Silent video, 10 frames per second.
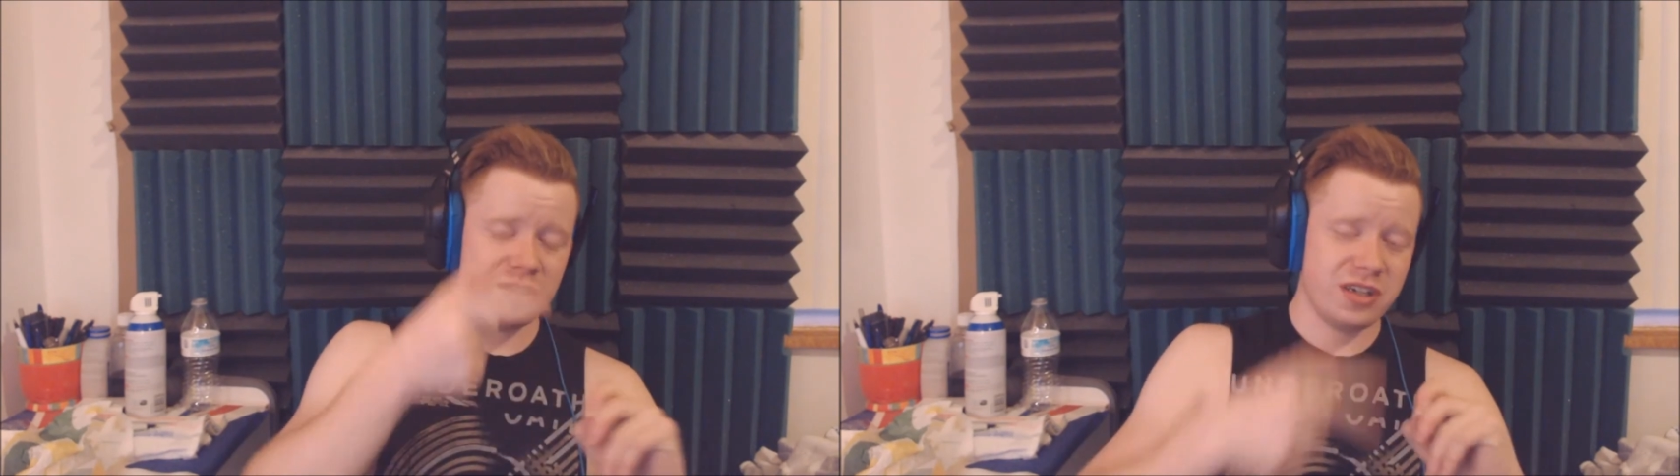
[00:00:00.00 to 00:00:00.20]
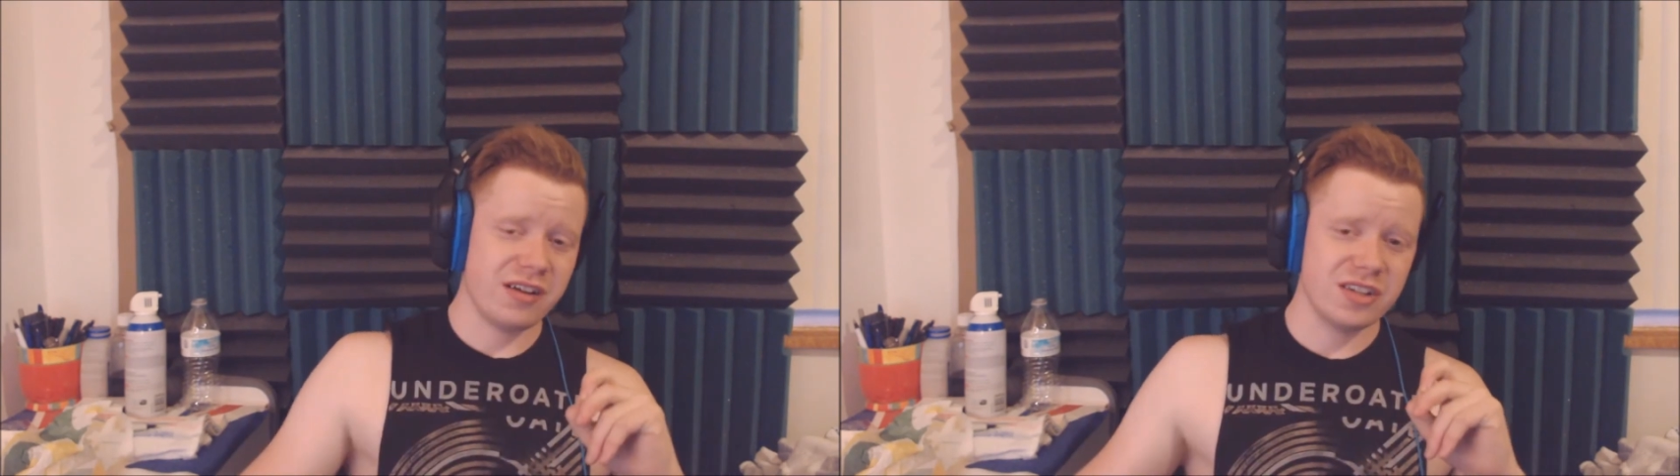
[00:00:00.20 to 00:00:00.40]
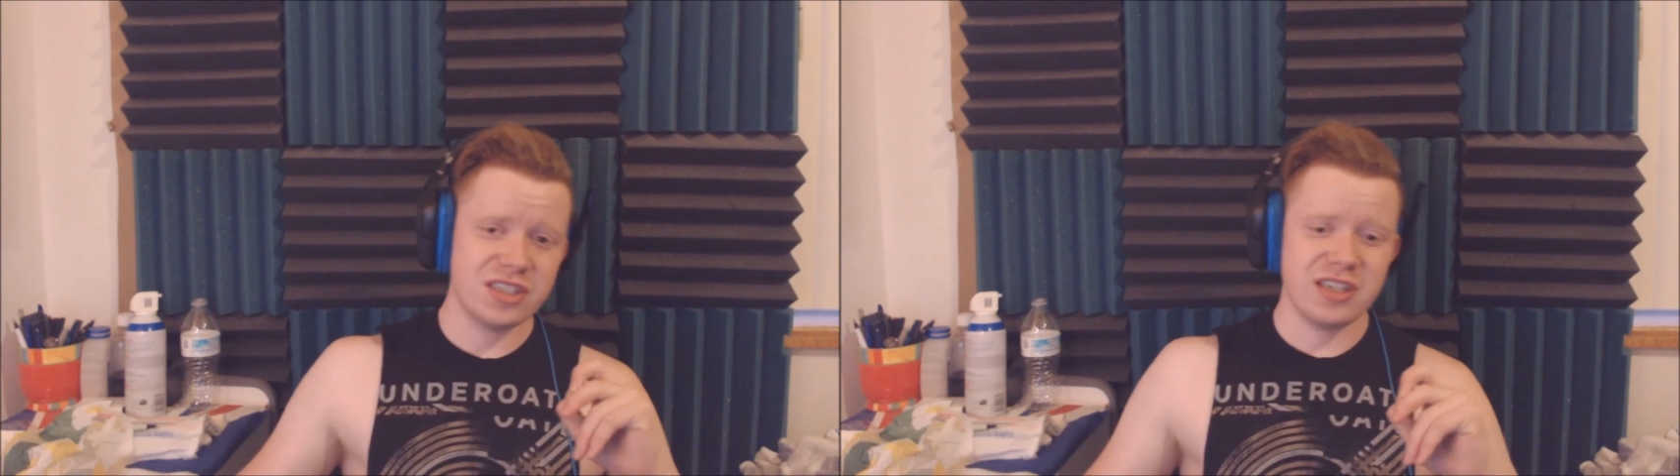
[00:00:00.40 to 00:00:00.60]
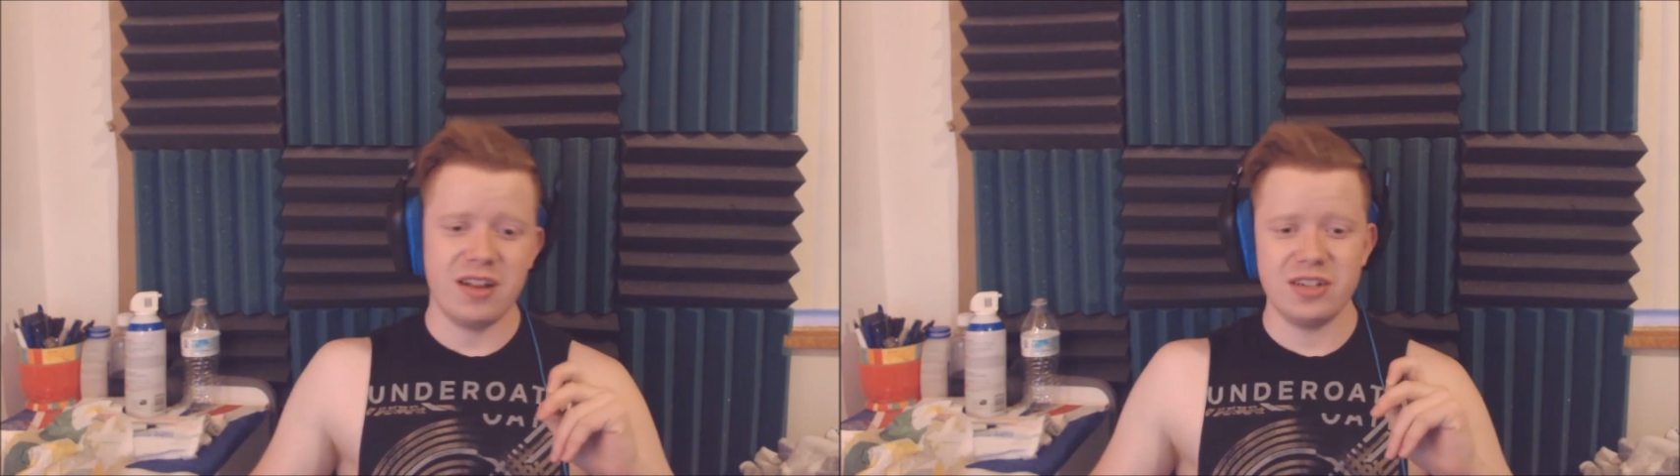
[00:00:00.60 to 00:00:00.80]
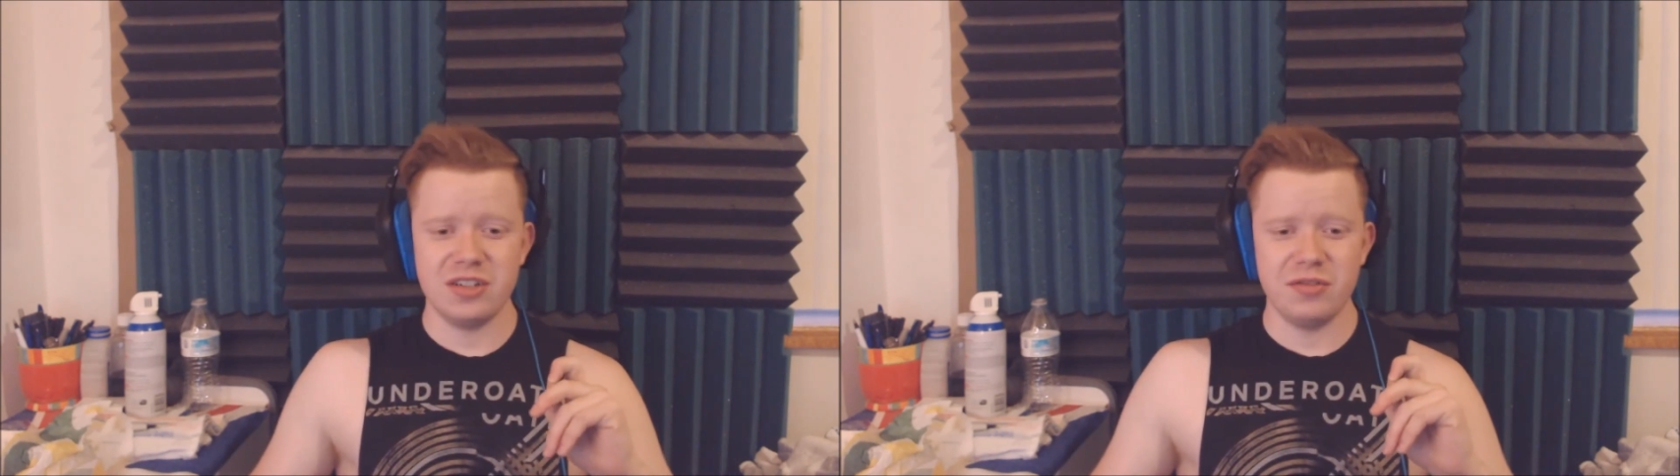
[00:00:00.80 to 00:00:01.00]
go check out his
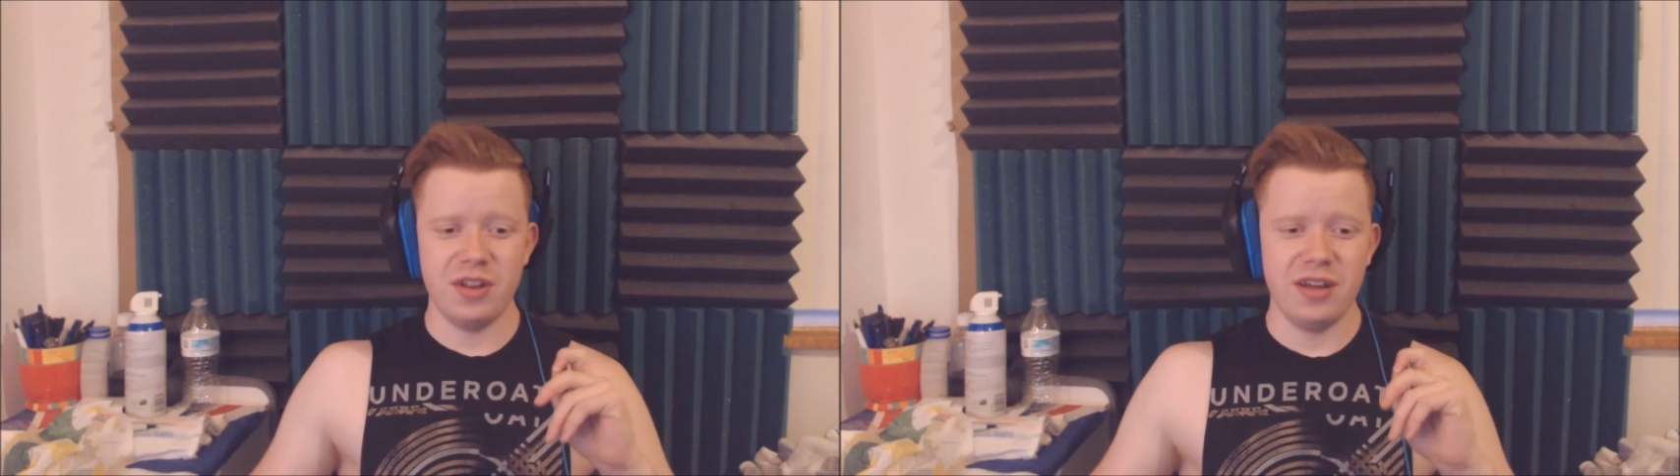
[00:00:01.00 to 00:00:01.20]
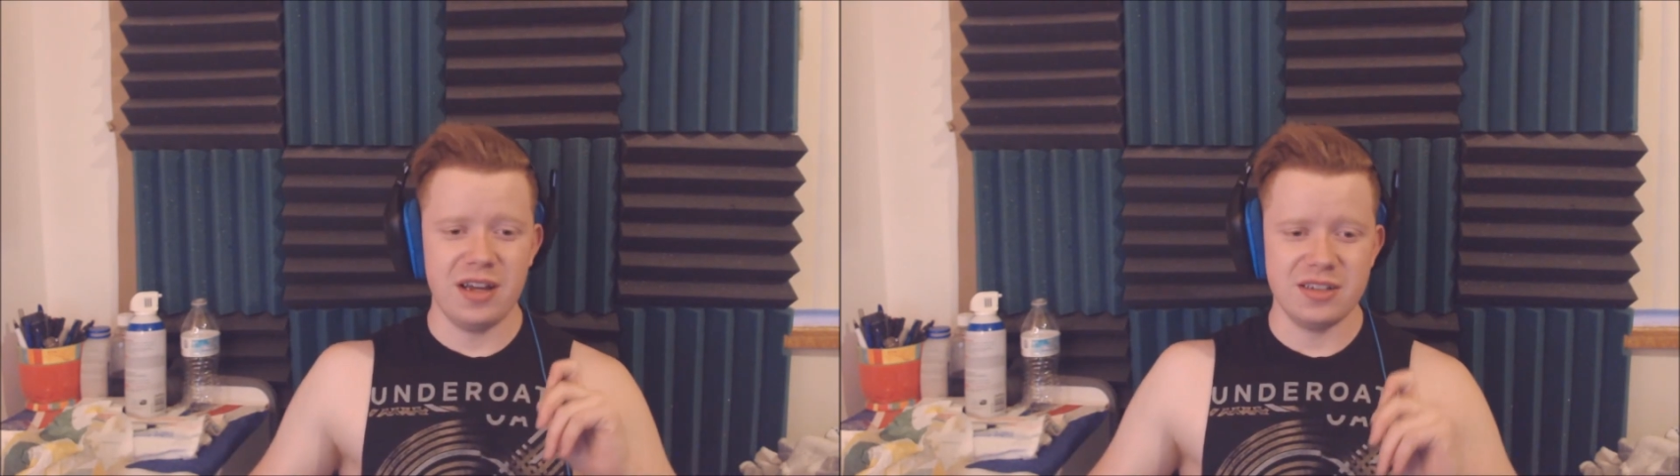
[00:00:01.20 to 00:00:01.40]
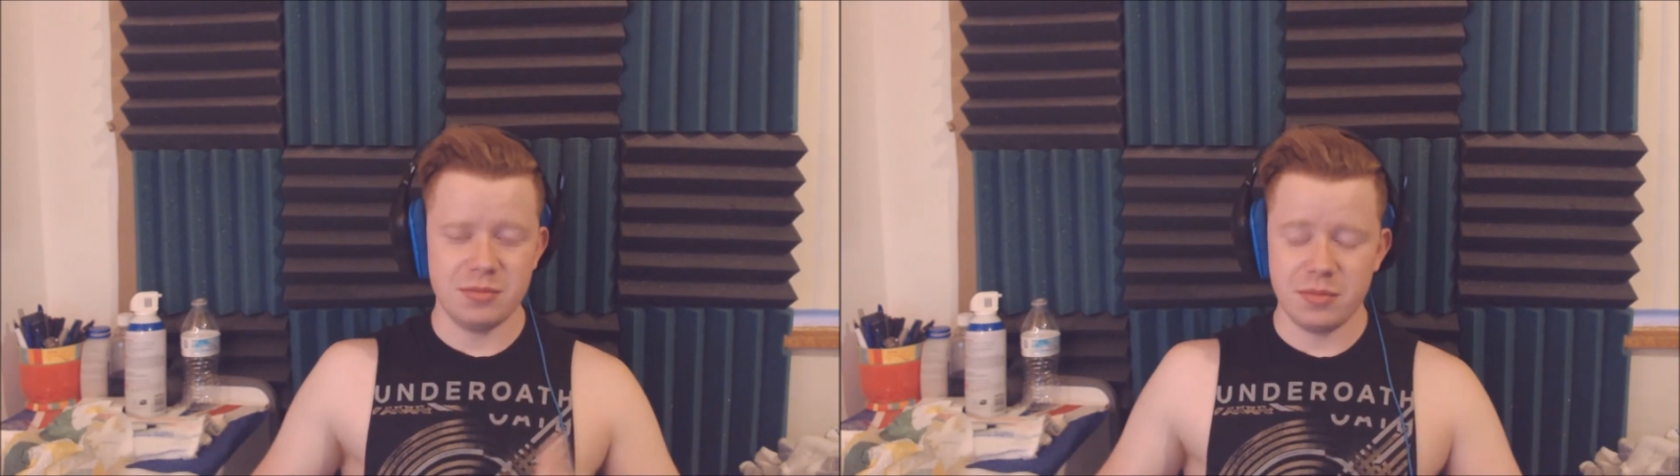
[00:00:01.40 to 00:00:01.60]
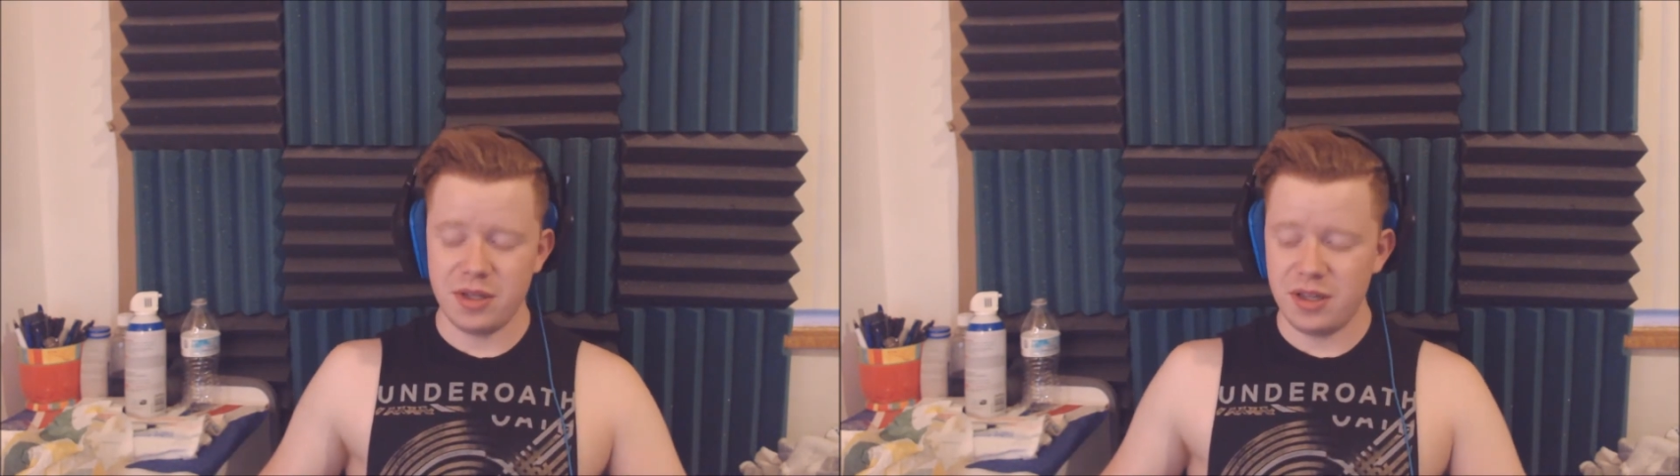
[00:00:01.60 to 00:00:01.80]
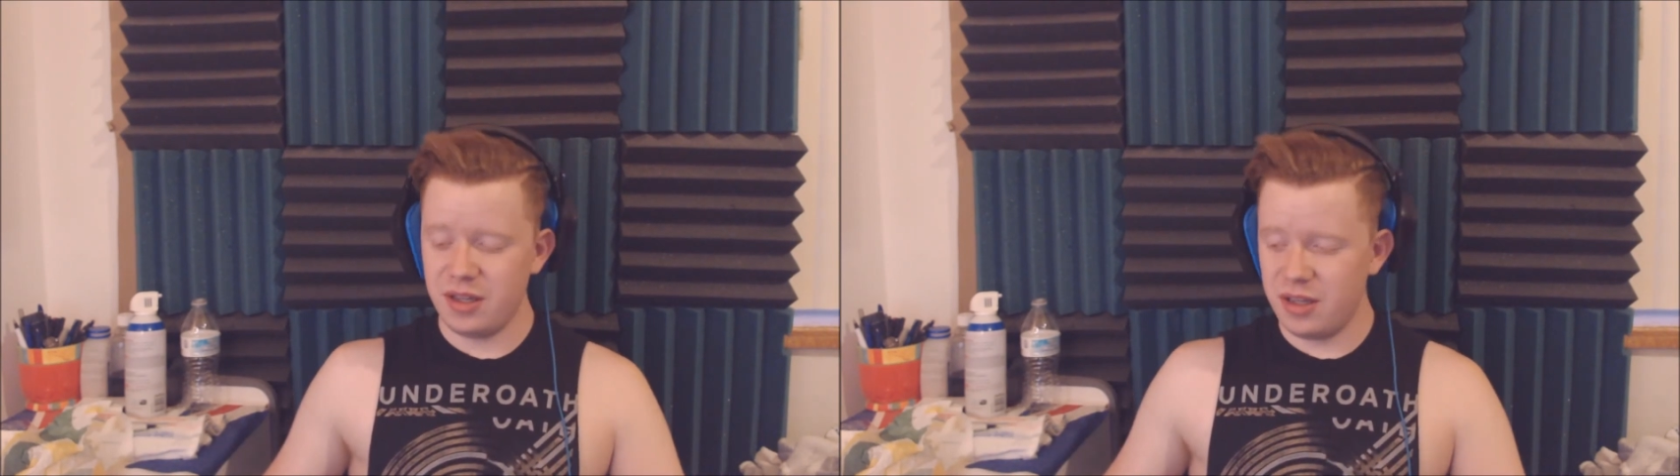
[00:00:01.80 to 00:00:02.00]
challenge. He's really awesome.